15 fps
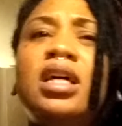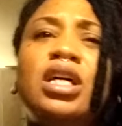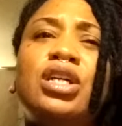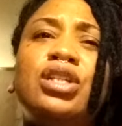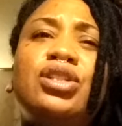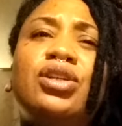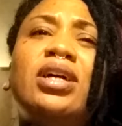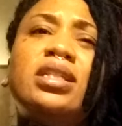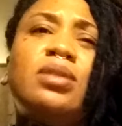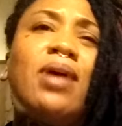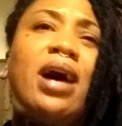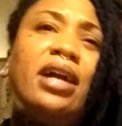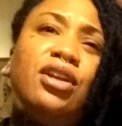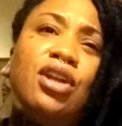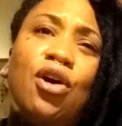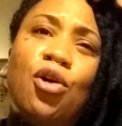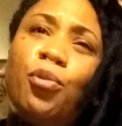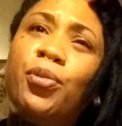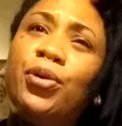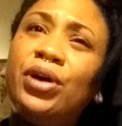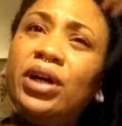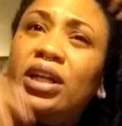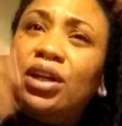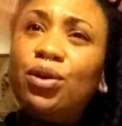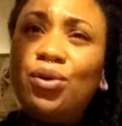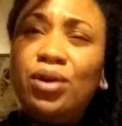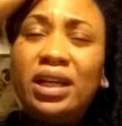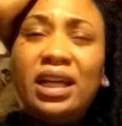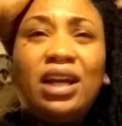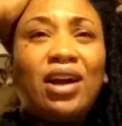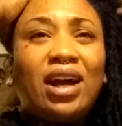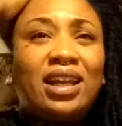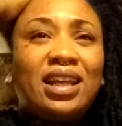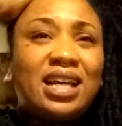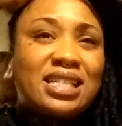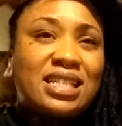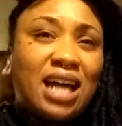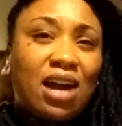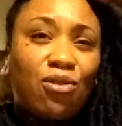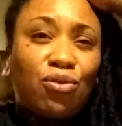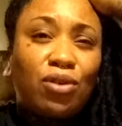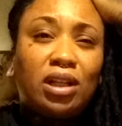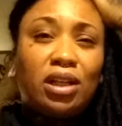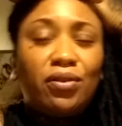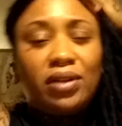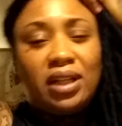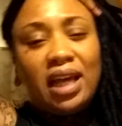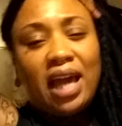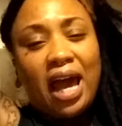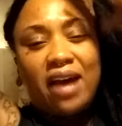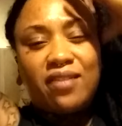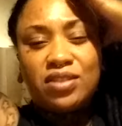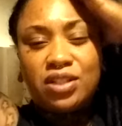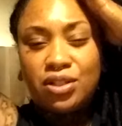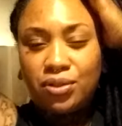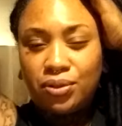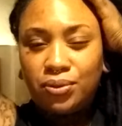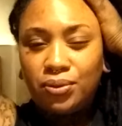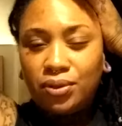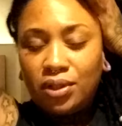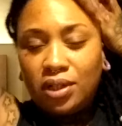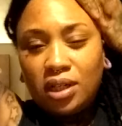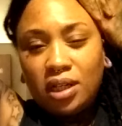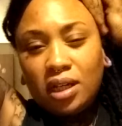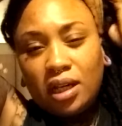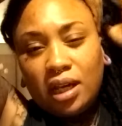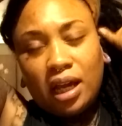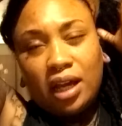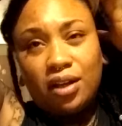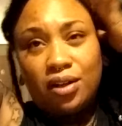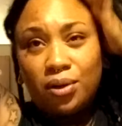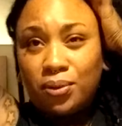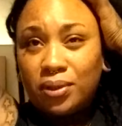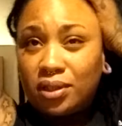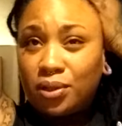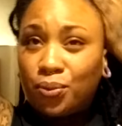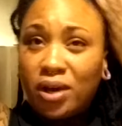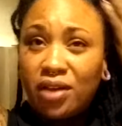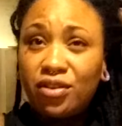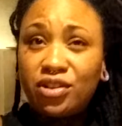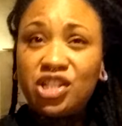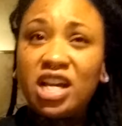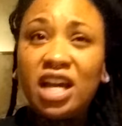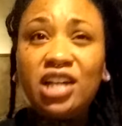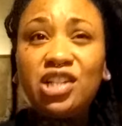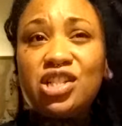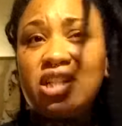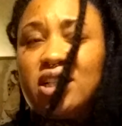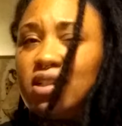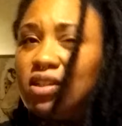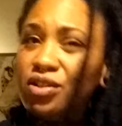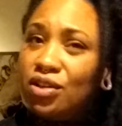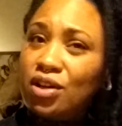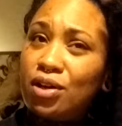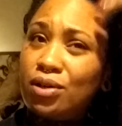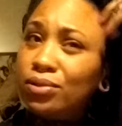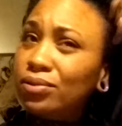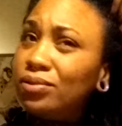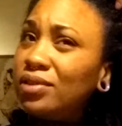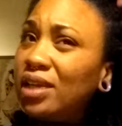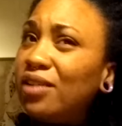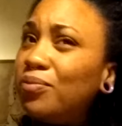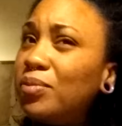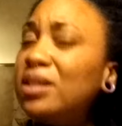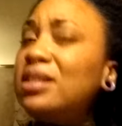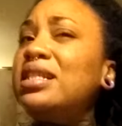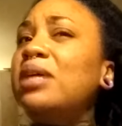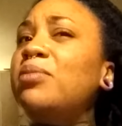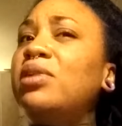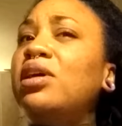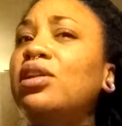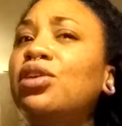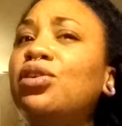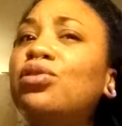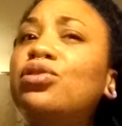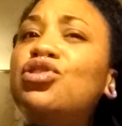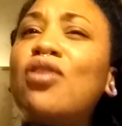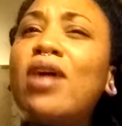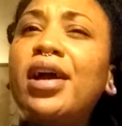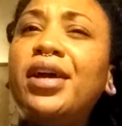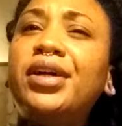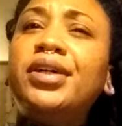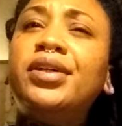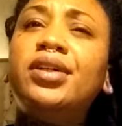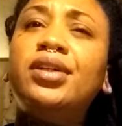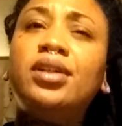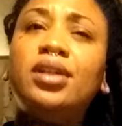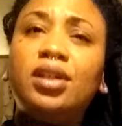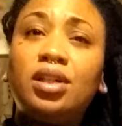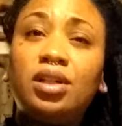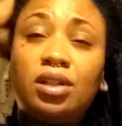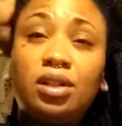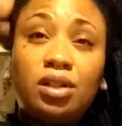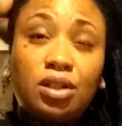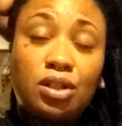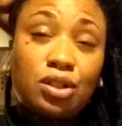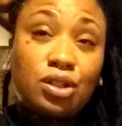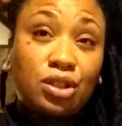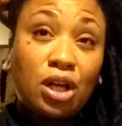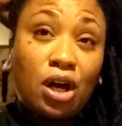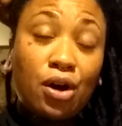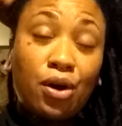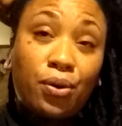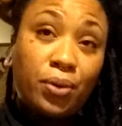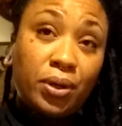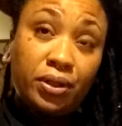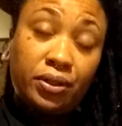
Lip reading: So that's why I don't put it on here unless I really, really have to. And with the weather changing, they've been seeming a little drier. So